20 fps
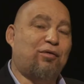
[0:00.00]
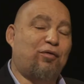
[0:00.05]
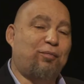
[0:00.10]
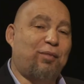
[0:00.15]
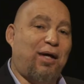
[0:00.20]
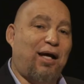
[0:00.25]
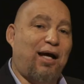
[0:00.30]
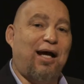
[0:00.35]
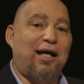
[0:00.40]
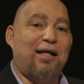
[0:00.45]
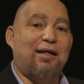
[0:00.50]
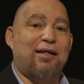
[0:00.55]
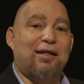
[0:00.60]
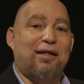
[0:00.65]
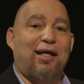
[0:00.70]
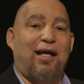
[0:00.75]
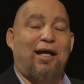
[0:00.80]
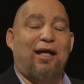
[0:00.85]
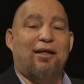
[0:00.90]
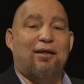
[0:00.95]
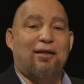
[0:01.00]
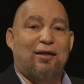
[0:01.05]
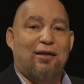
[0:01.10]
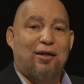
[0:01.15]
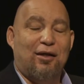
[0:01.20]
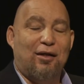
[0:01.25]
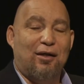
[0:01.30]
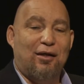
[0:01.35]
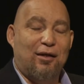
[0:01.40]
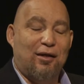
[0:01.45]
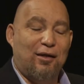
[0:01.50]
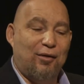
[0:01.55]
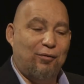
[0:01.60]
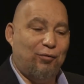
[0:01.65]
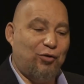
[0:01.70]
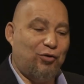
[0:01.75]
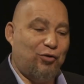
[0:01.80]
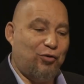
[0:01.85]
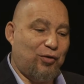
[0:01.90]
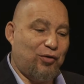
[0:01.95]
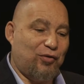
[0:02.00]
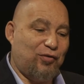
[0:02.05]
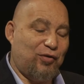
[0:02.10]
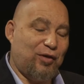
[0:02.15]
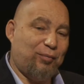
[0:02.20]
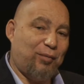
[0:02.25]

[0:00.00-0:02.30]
of Behind the Gate, which you can see at